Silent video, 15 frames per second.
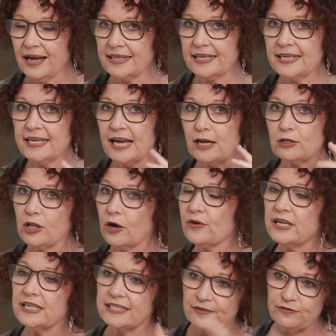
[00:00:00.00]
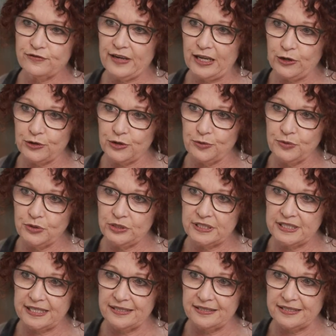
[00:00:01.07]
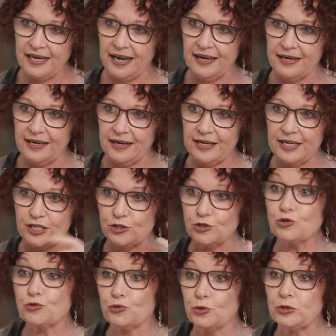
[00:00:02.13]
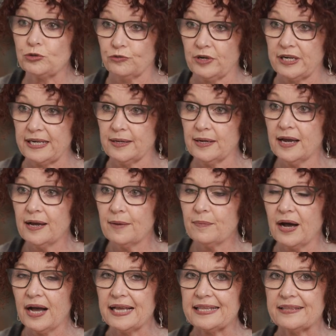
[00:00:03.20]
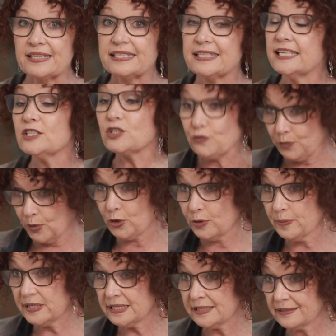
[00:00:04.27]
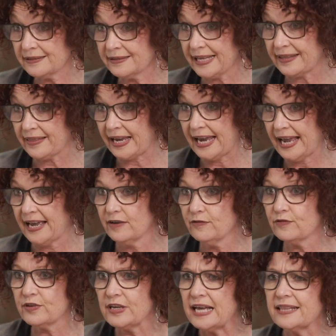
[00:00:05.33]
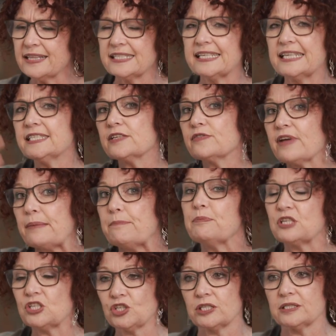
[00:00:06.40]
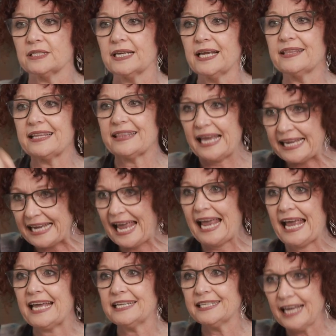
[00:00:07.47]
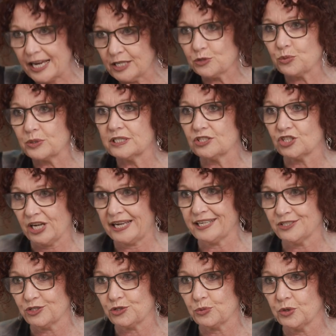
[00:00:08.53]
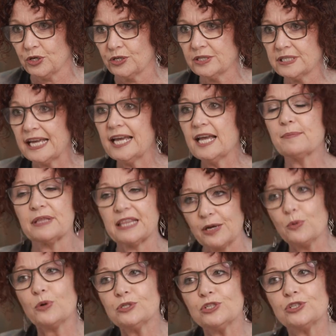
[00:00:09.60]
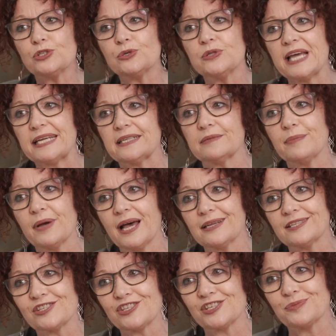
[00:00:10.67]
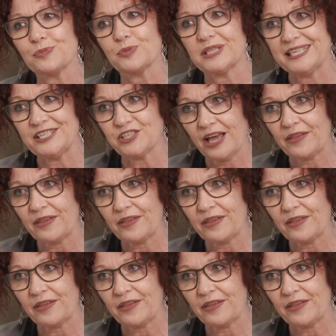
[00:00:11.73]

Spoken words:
I think our laureate and fellow communities are extraordinary by the sense of purpose that they have, the sense of ambition that they can and will change the world, but they want to do that in partnership with each